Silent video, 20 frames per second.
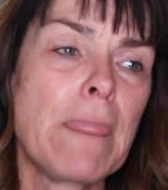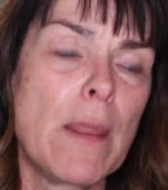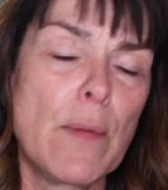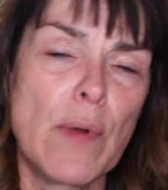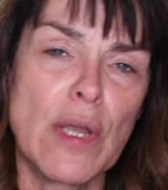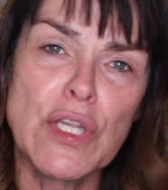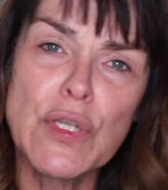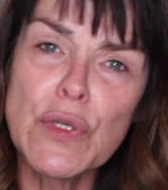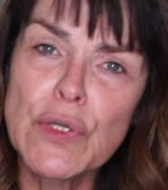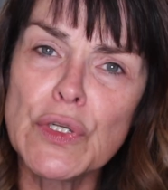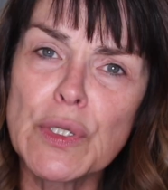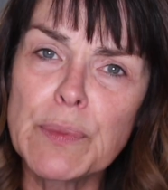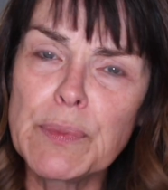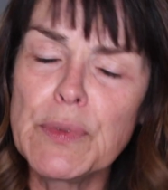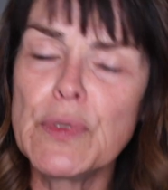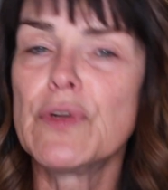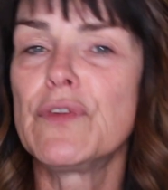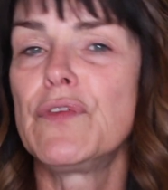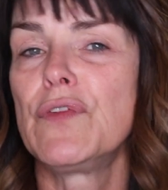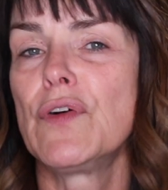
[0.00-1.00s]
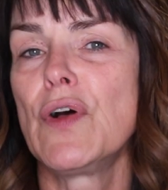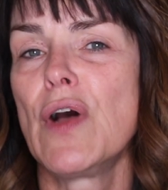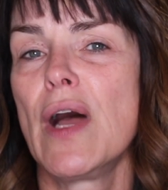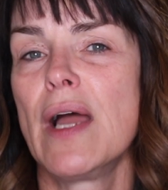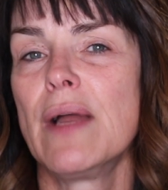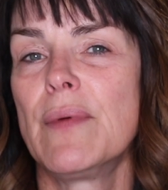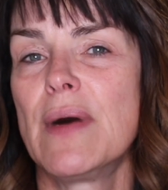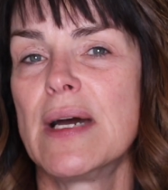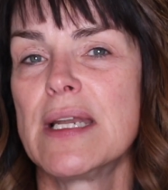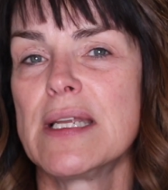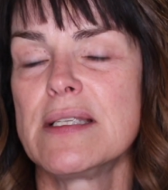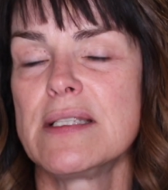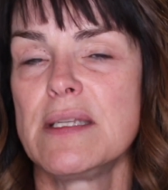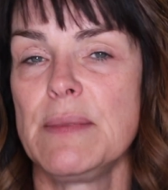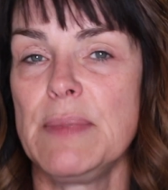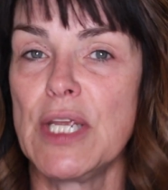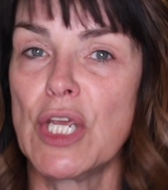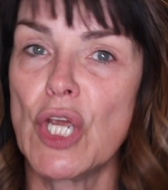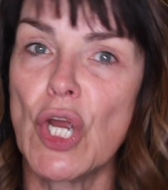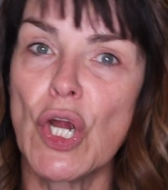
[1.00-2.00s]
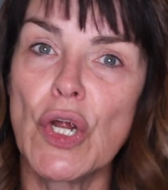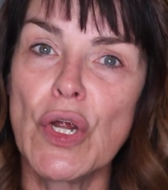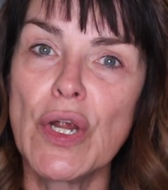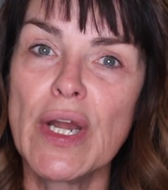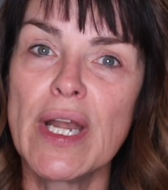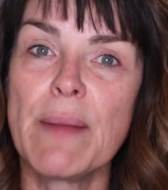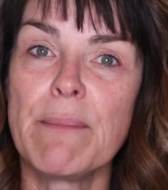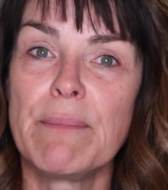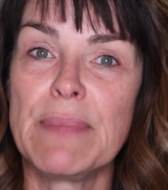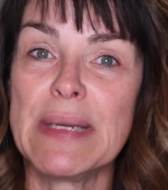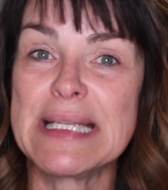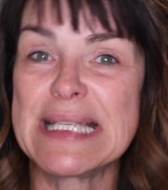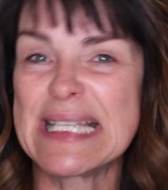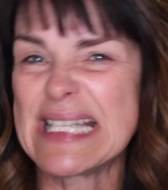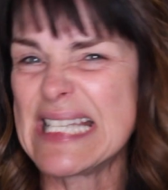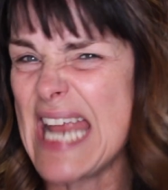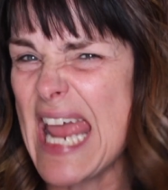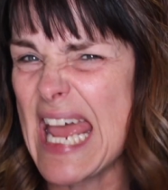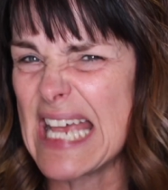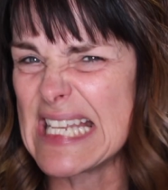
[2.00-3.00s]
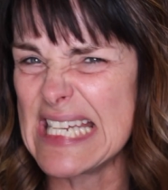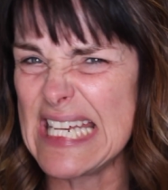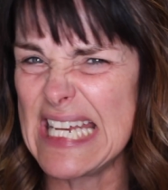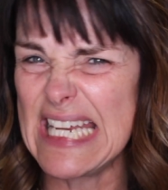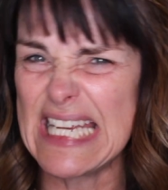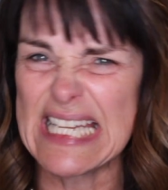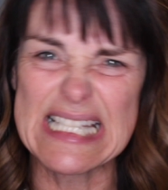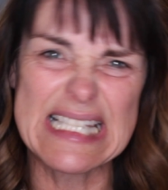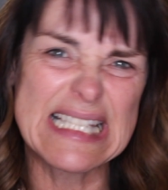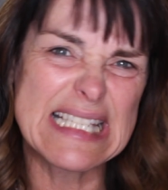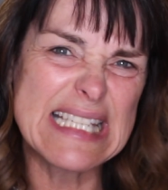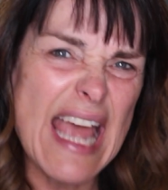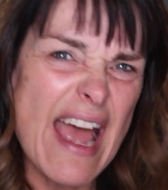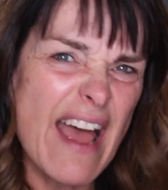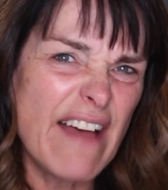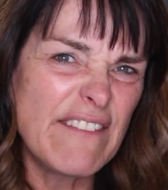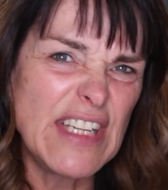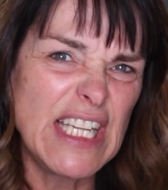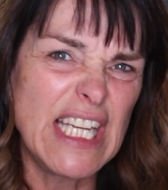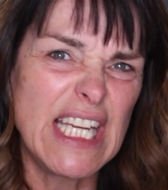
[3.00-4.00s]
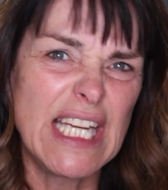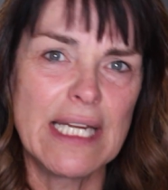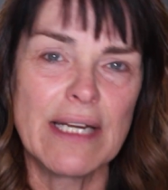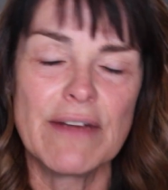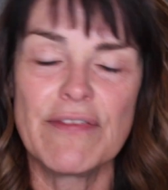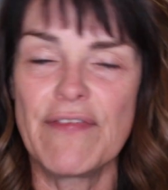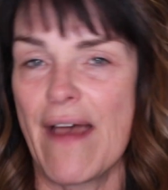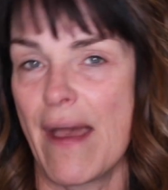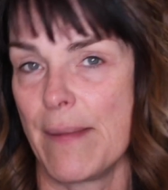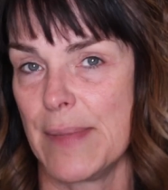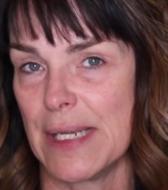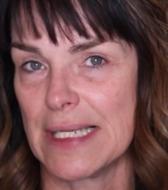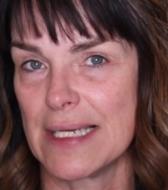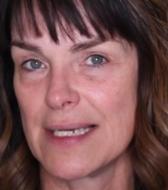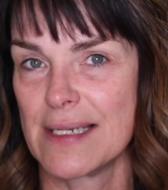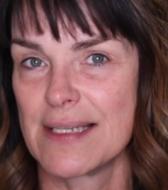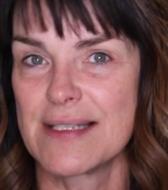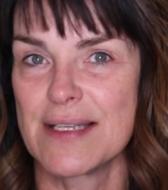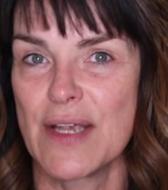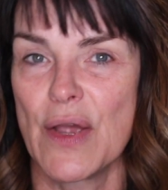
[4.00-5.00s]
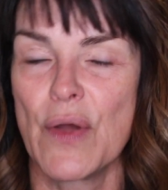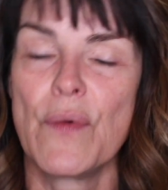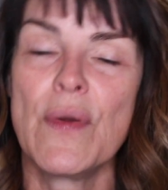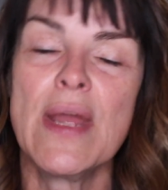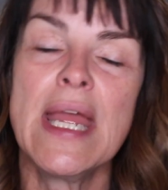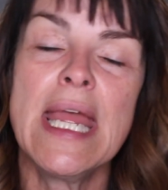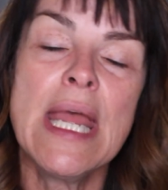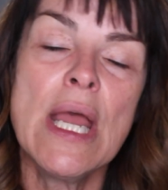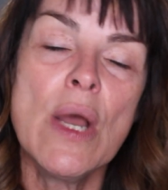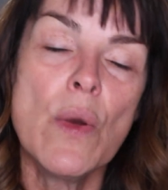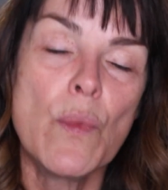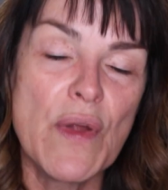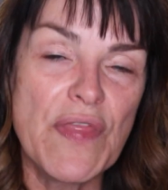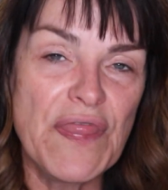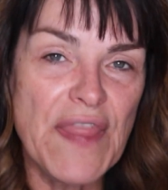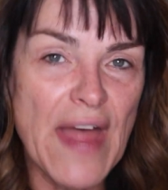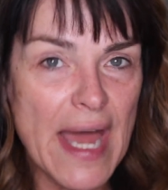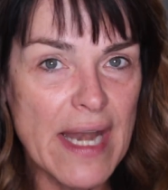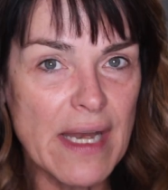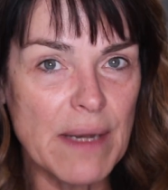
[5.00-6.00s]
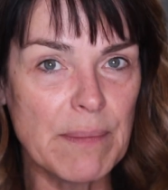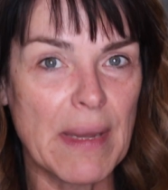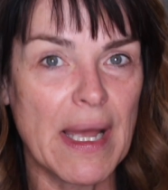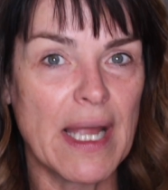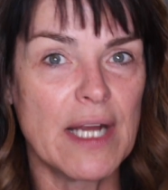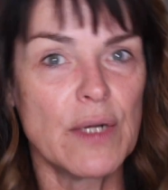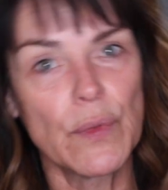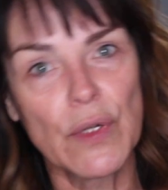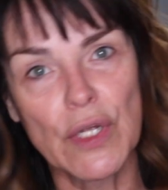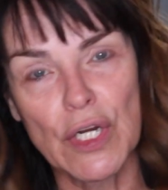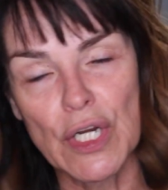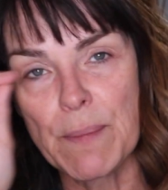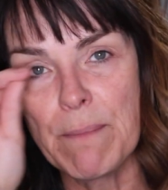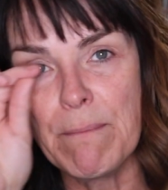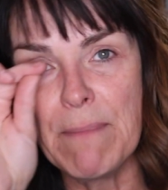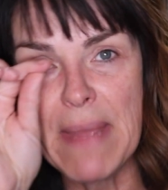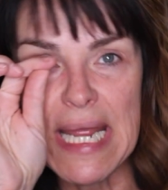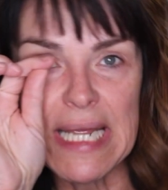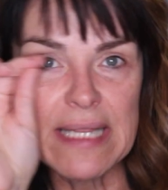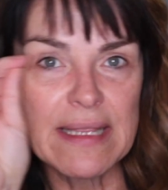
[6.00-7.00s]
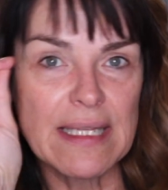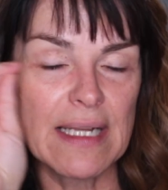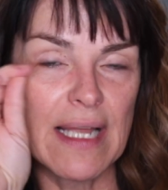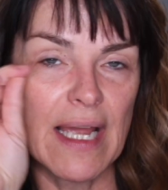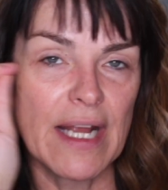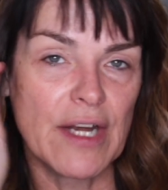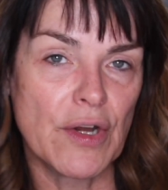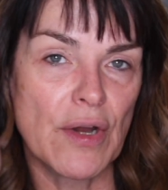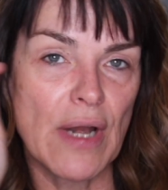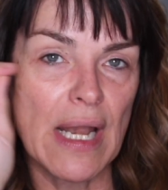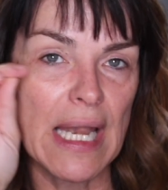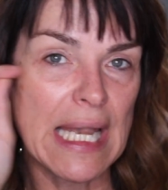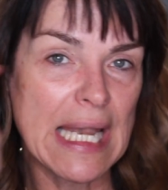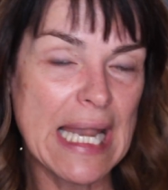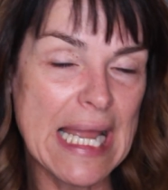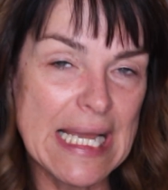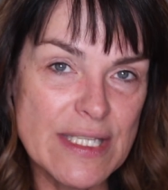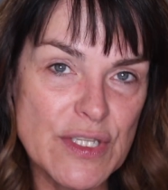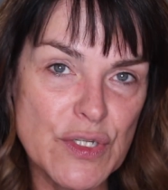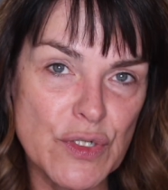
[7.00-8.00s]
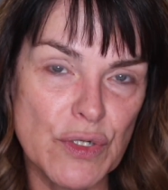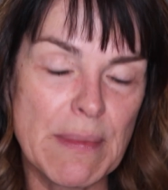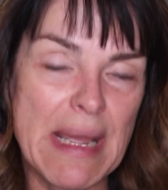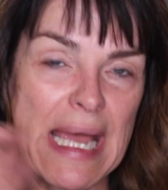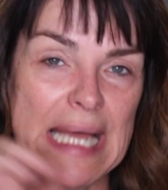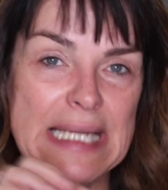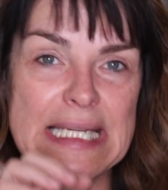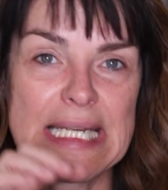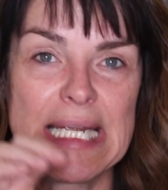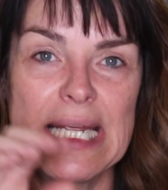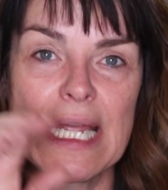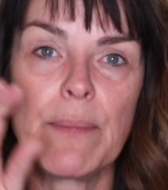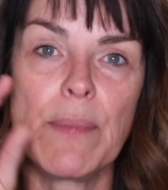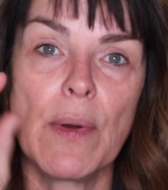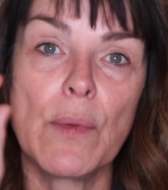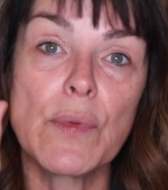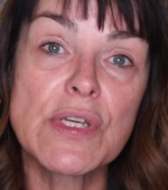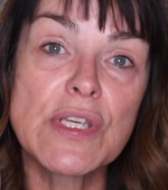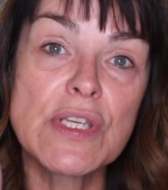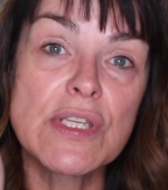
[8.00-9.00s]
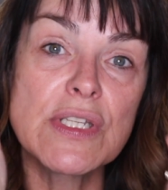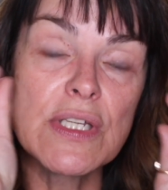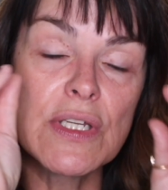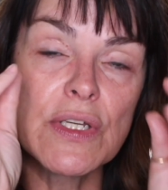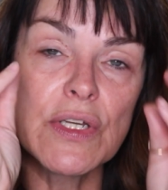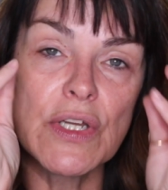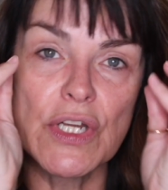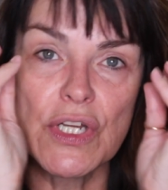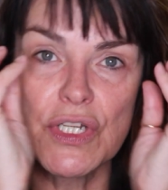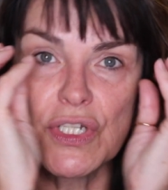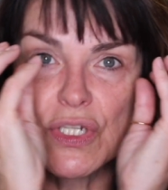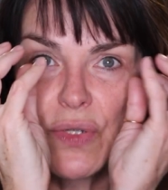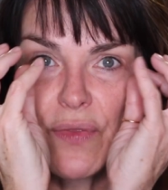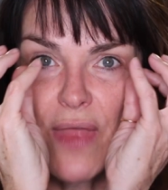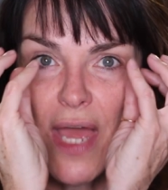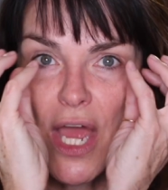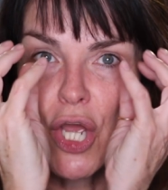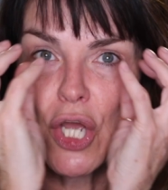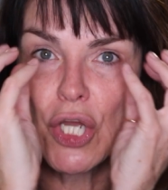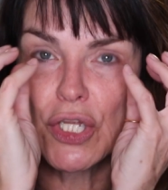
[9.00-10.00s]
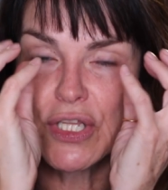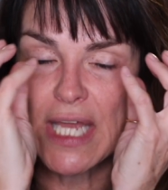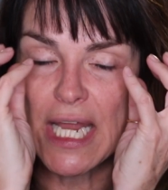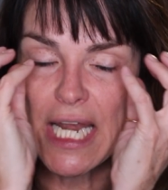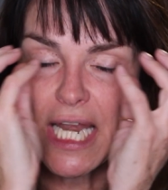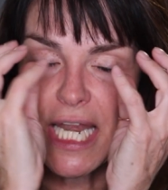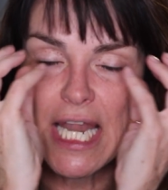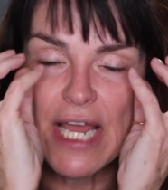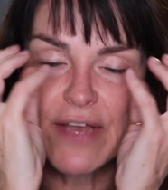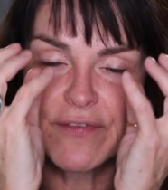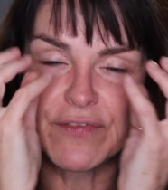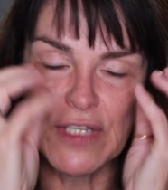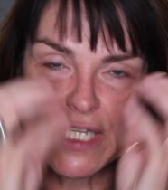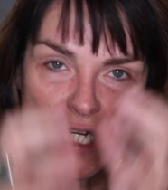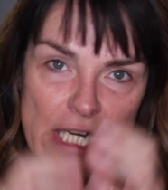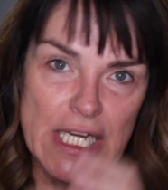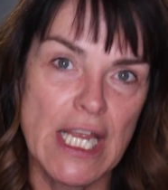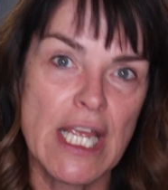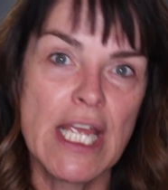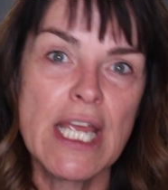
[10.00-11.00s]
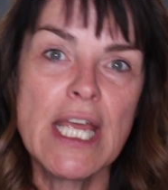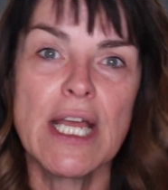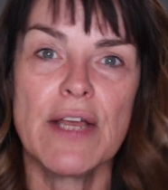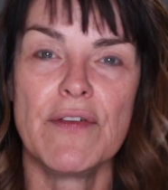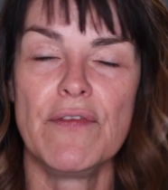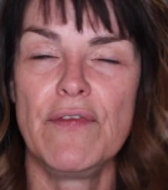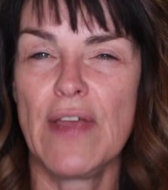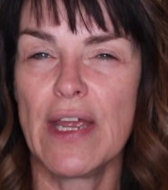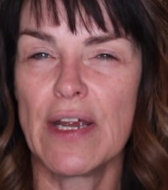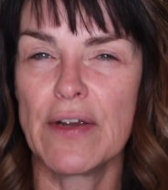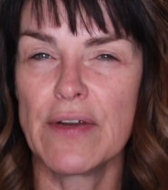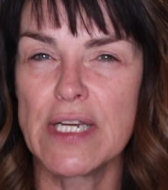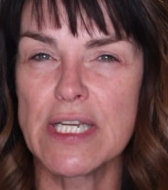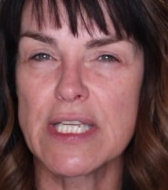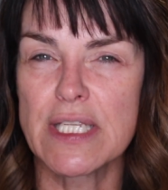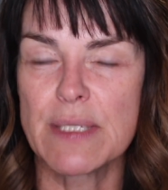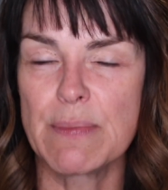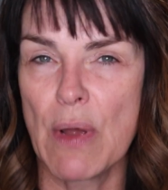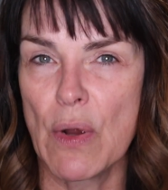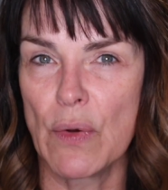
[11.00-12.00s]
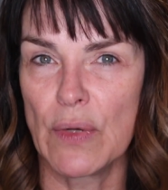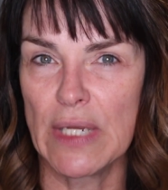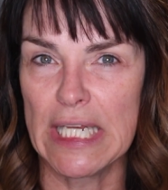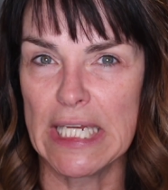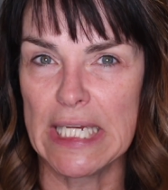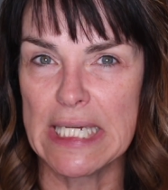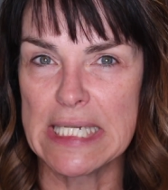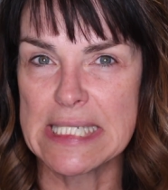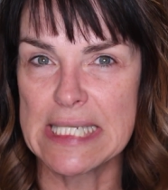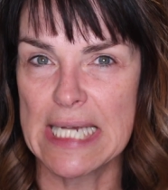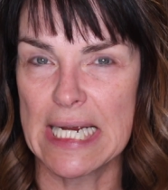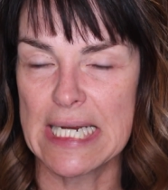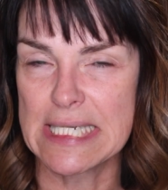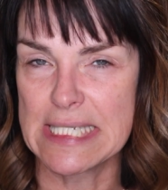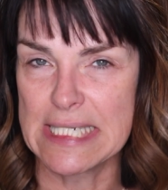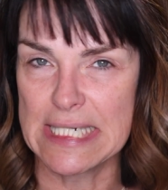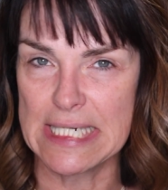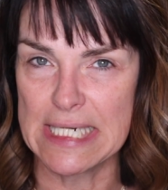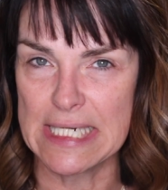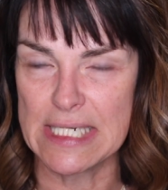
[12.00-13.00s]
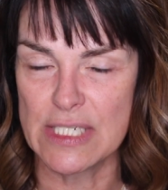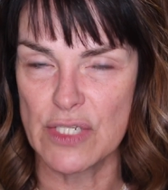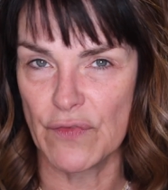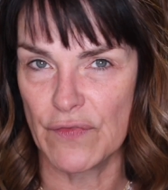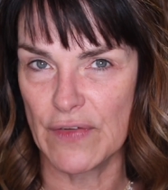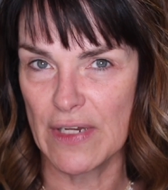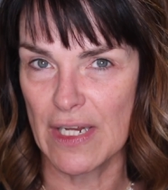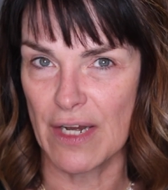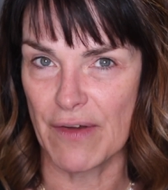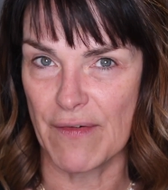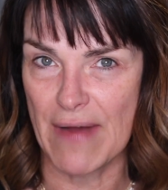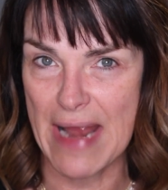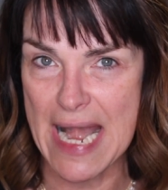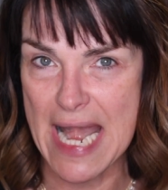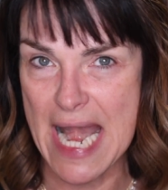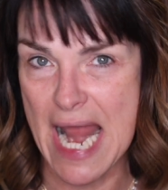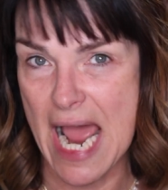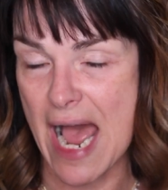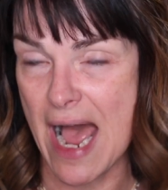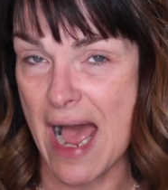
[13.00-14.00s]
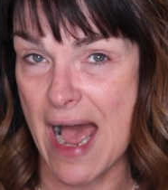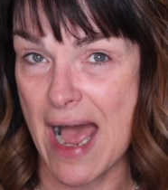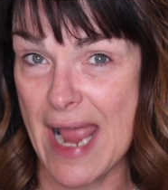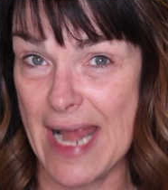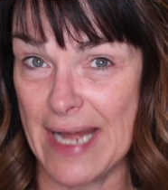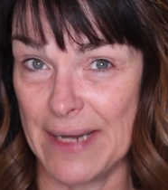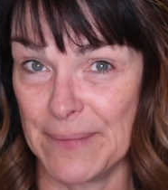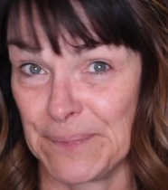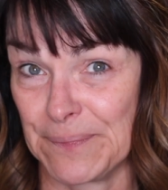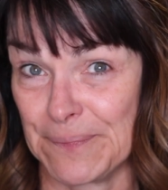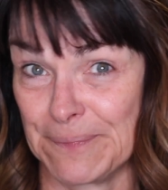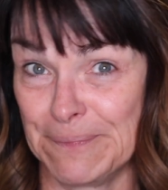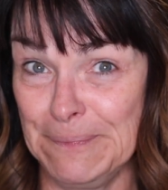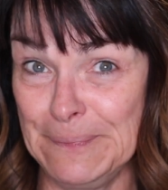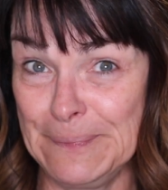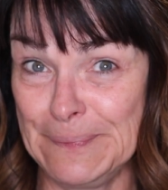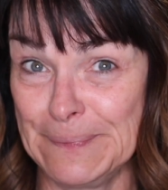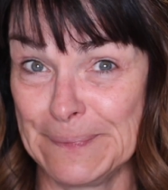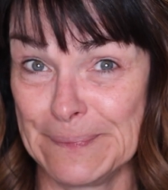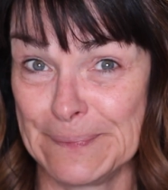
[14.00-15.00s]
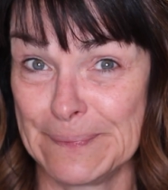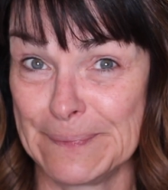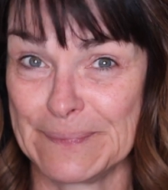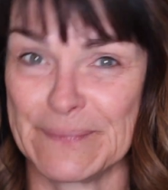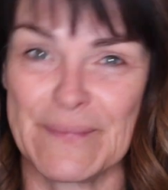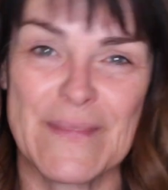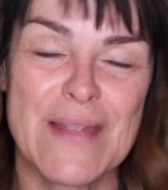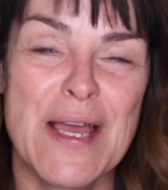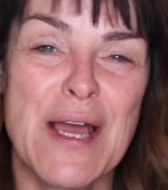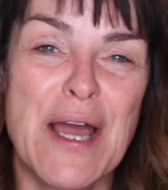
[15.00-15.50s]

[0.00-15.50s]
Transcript: I want you to look beautiful. I want us to be current, but snazzy and savvy and fabulous. So with that in mind, we're going to make the liner less dramatic, but we're still going to do that, that lovely, very smoky, sexy Sophia Loren eye. Mm.